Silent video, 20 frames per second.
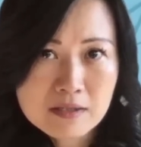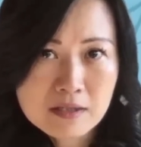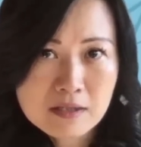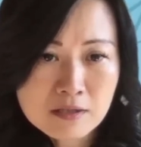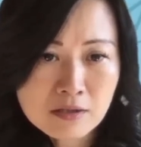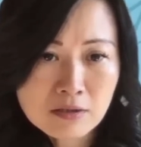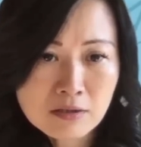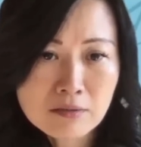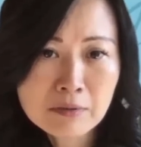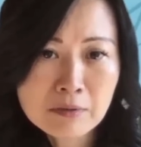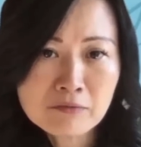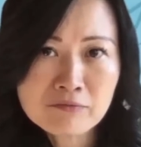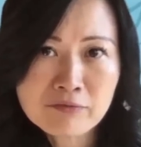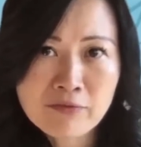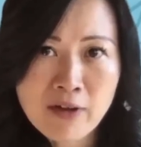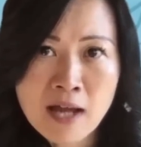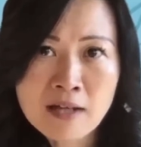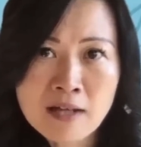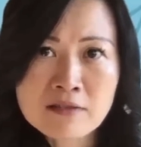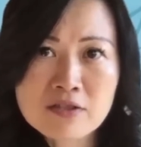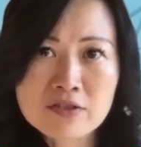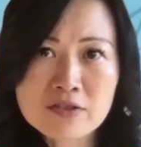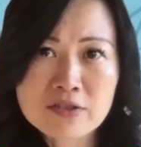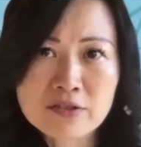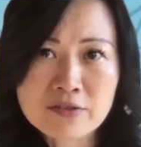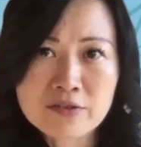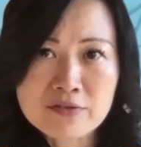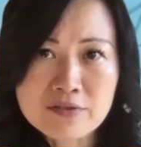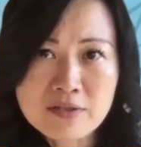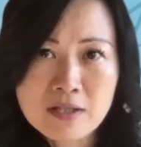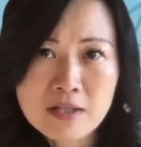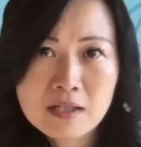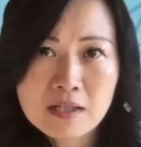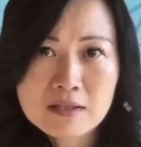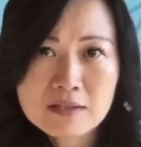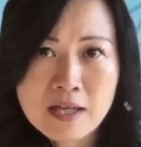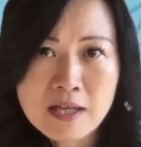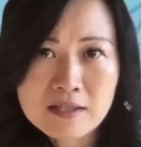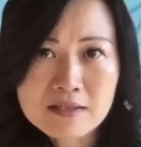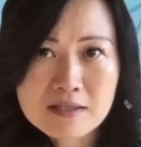determining factors
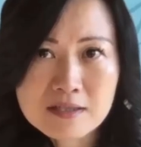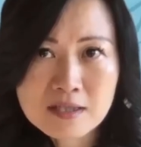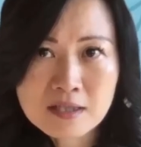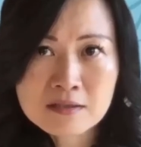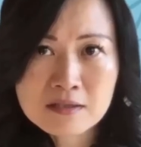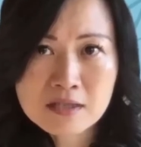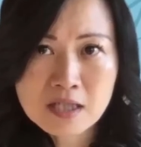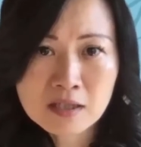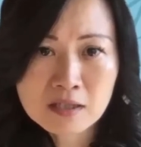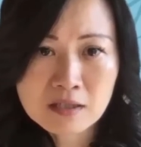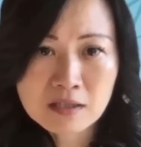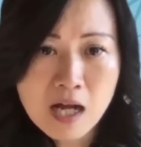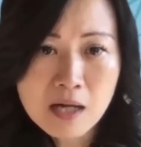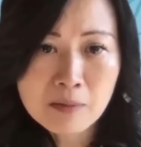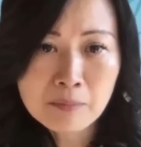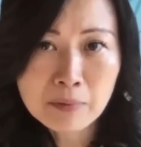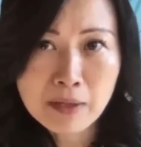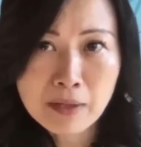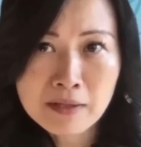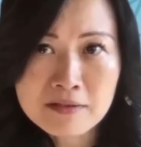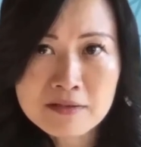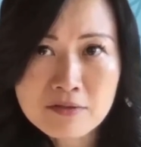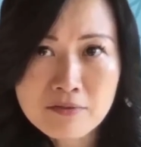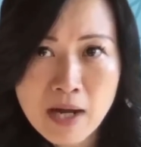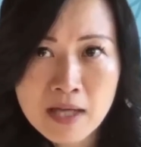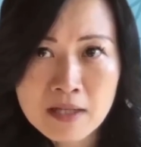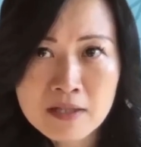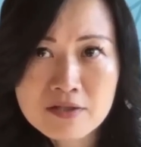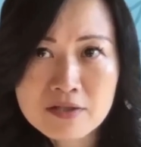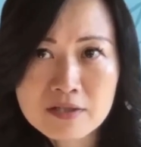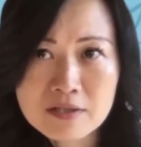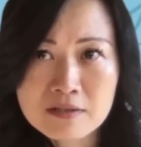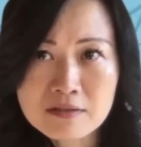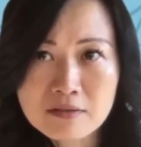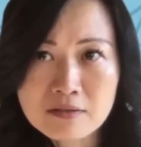that dictate company strategy.